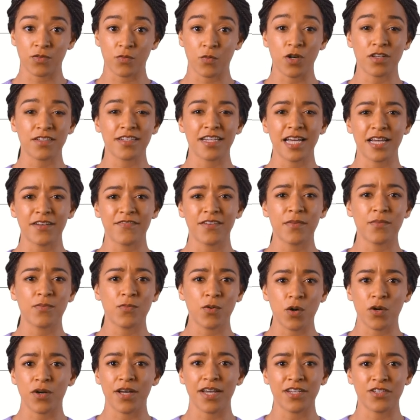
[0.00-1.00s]
What's even
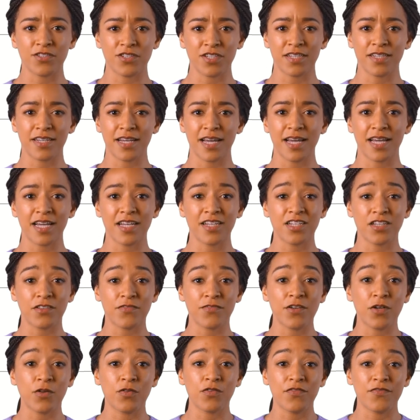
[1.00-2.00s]
more interesting is to
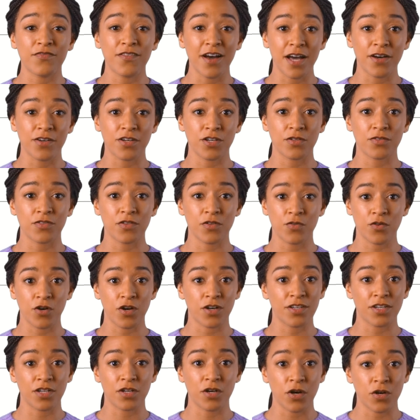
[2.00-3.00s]
view the values
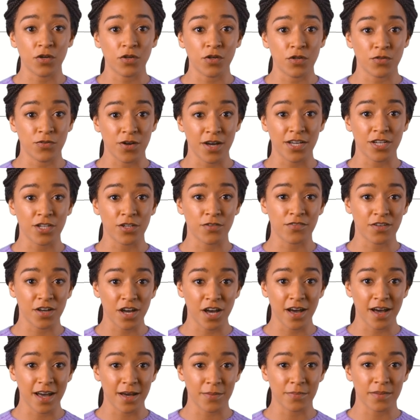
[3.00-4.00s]
across a longer range of
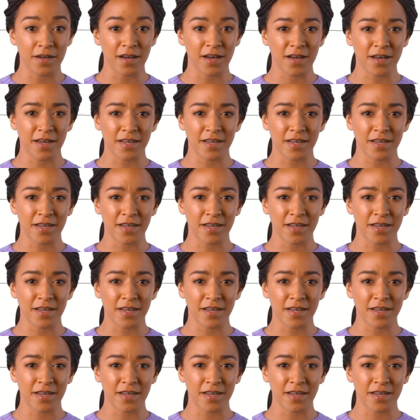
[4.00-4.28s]
time,